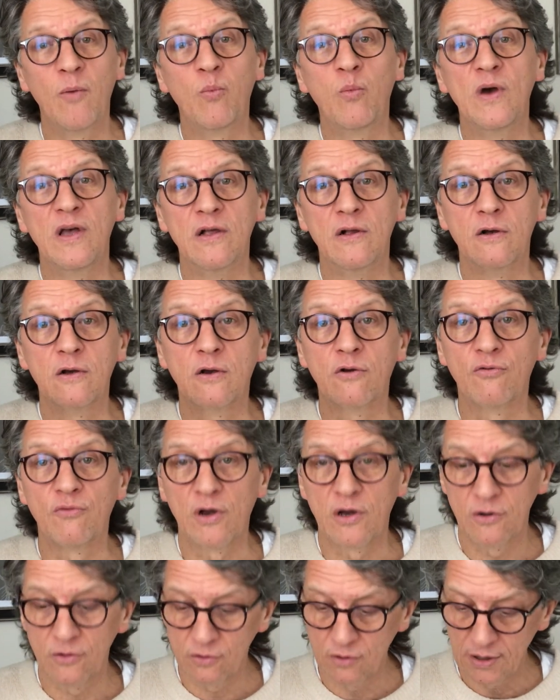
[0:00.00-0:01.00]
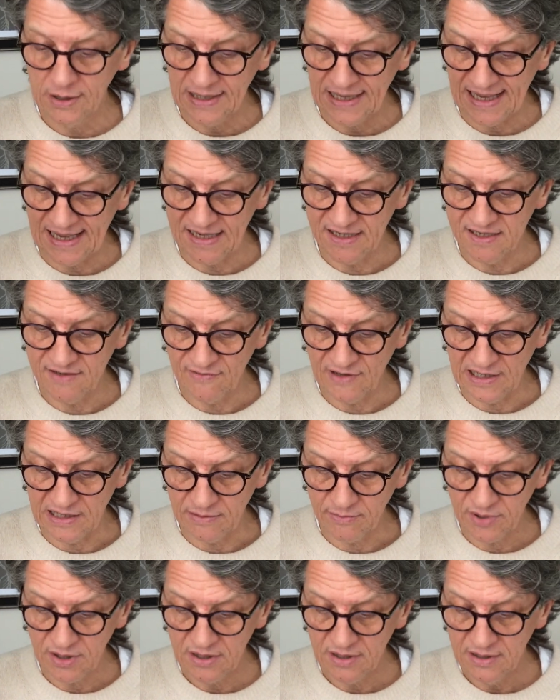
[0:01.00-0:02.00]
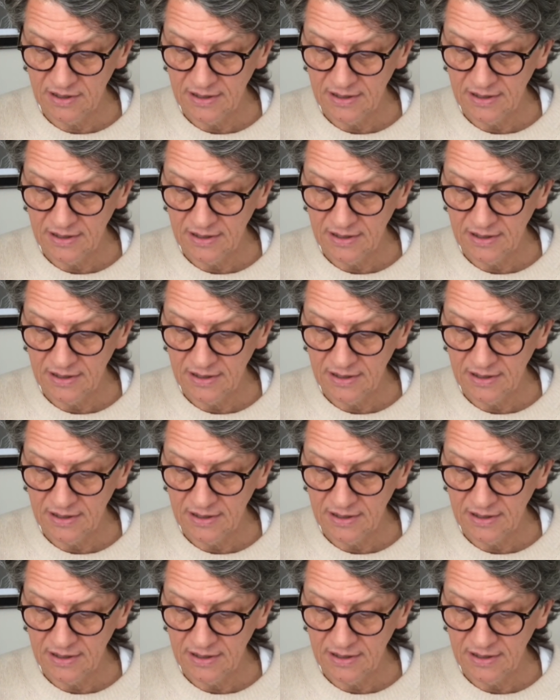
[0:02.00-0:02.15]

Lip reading: and will grow and develop.